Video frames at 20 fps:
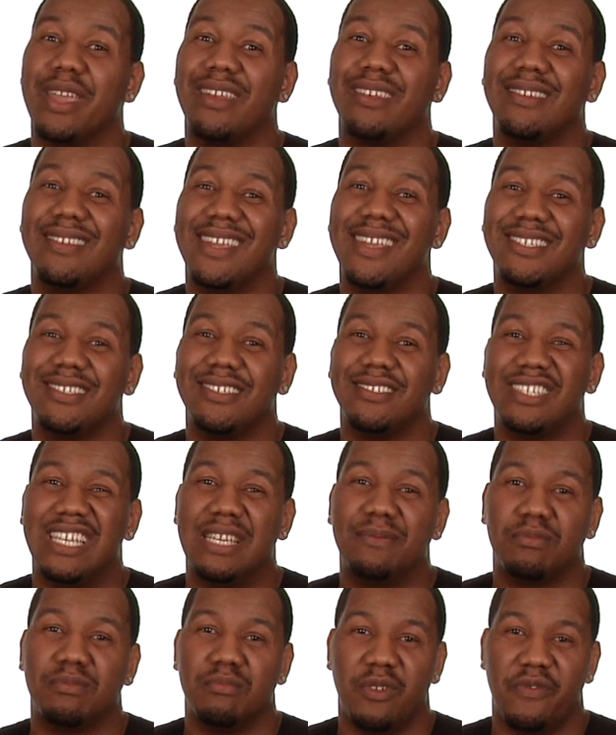getting diction
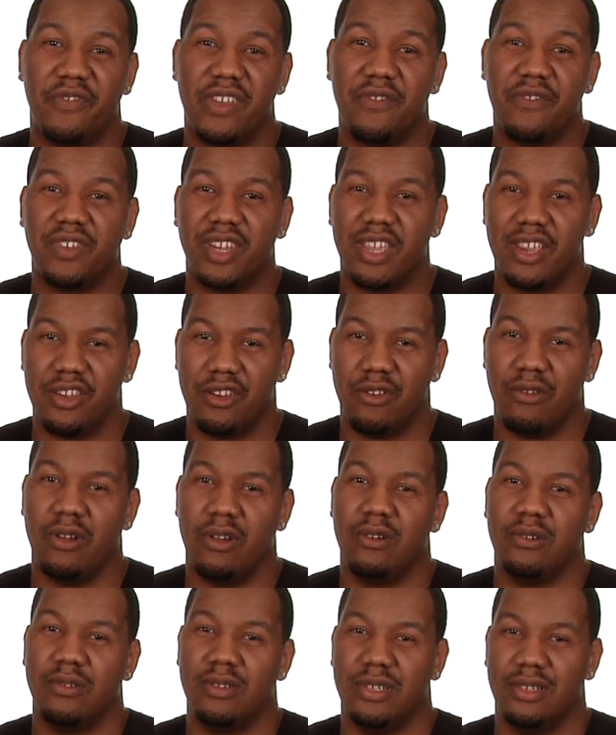tips from a 15 year
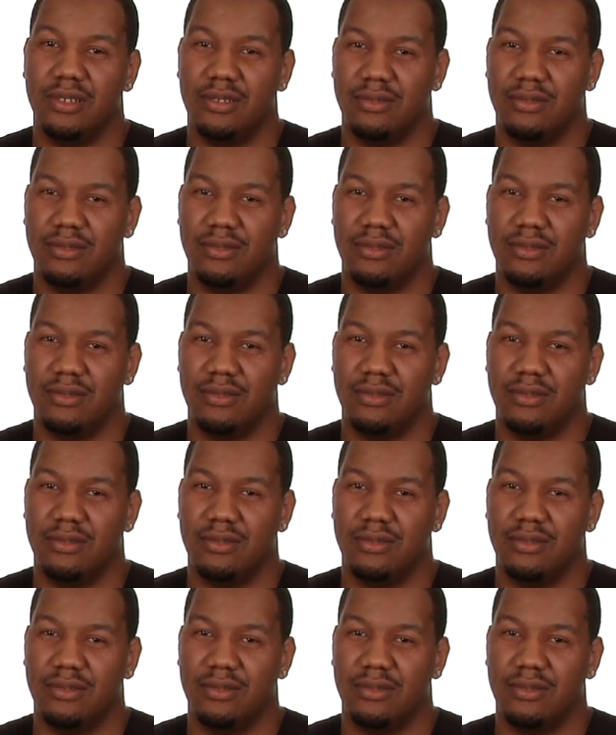old.